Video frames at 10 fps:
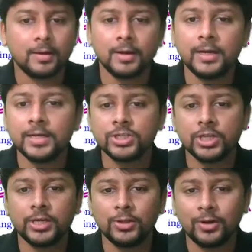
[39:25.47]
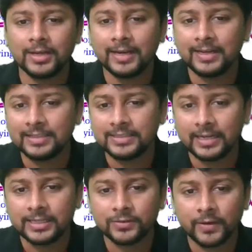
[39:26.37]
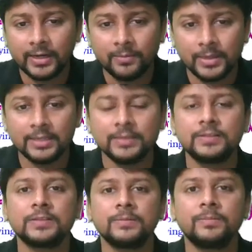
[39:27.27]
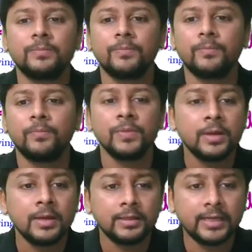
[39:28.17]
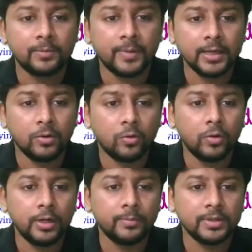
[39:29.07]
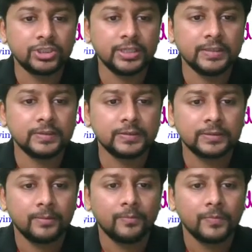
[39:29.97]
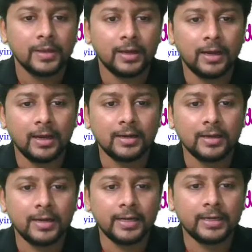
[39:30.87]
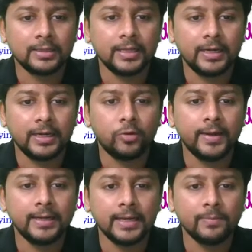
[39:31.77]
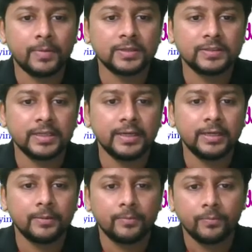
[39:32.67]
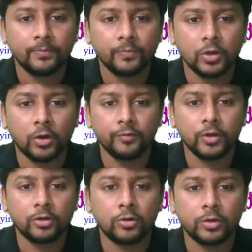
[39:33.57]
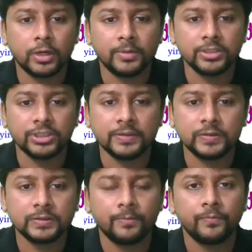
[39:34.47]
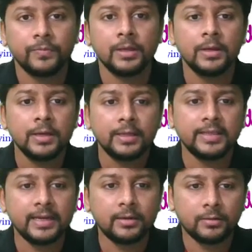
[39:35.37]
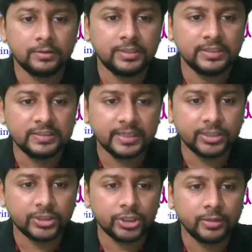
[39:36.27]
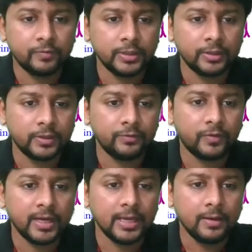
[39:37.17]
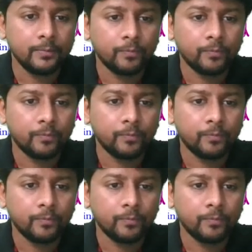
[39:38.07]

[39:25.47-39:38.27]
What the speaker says: Condition not getting satisfied means that my old machines are greater than 20% of your total machines. Then this section 115